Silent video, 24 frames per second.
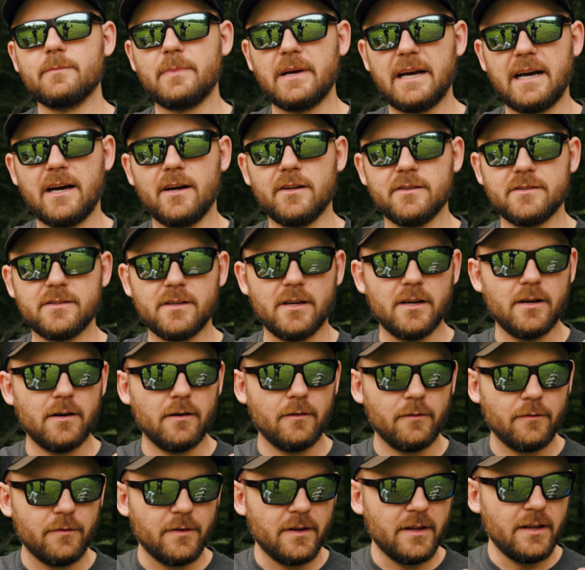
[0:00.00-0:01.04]
pounds
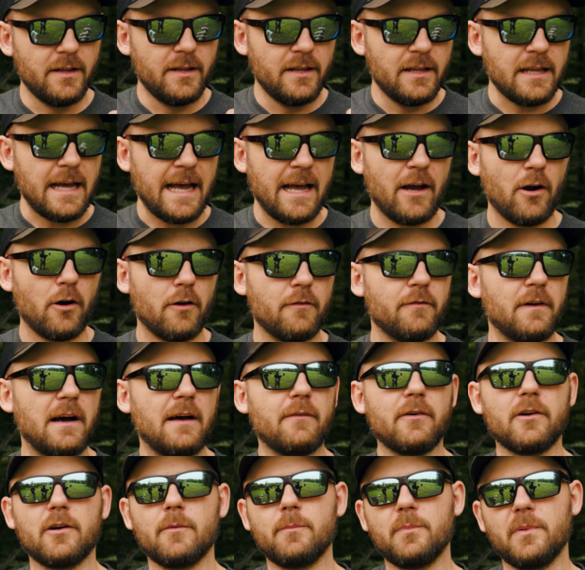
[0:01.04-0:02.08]
of AR
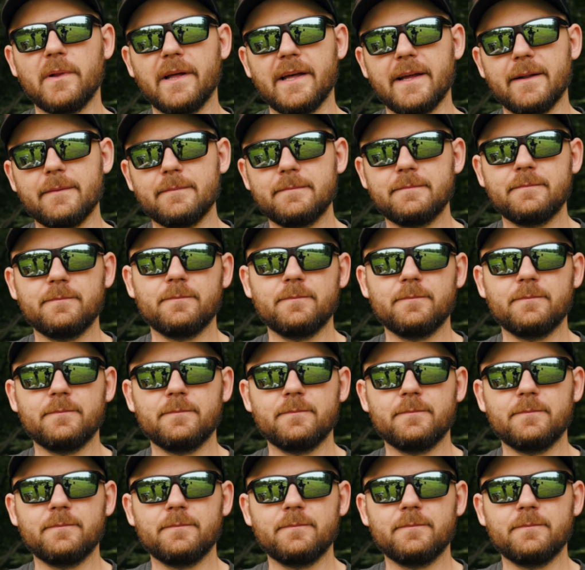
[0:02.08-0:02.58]
500 plate.